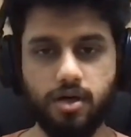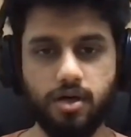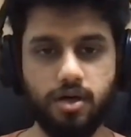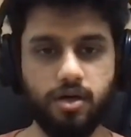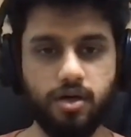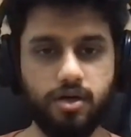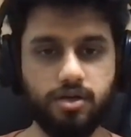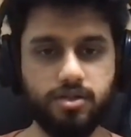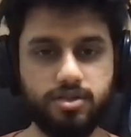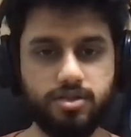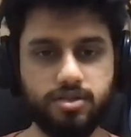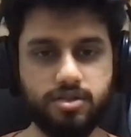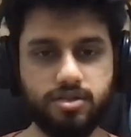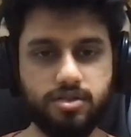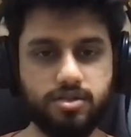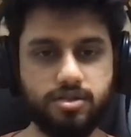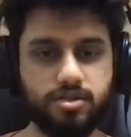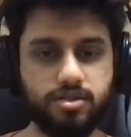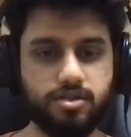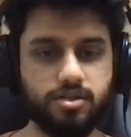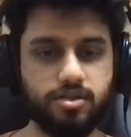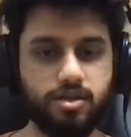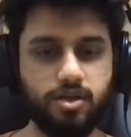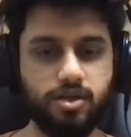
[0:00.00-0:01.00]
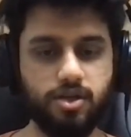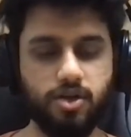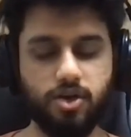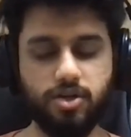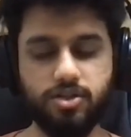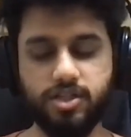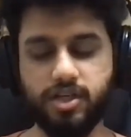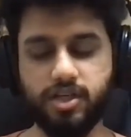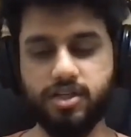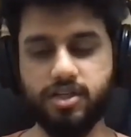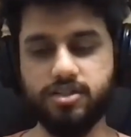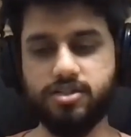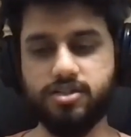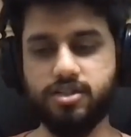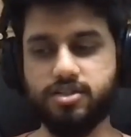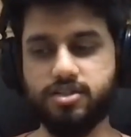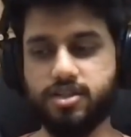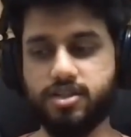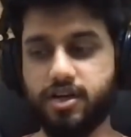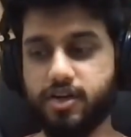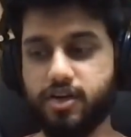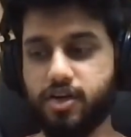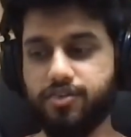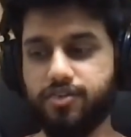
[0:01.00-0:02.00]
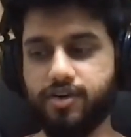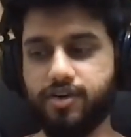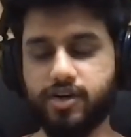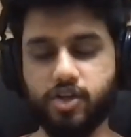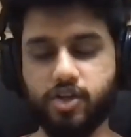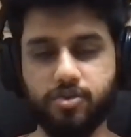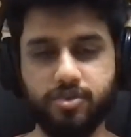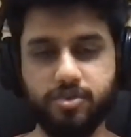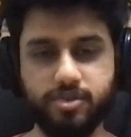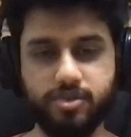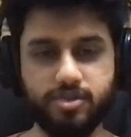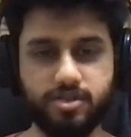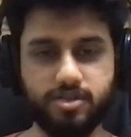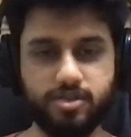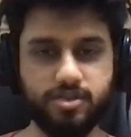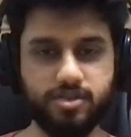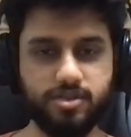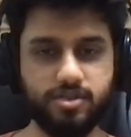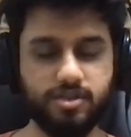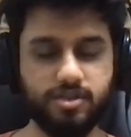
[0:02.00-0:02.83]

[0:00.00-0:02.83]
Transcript: It's a logic is the study of arguments.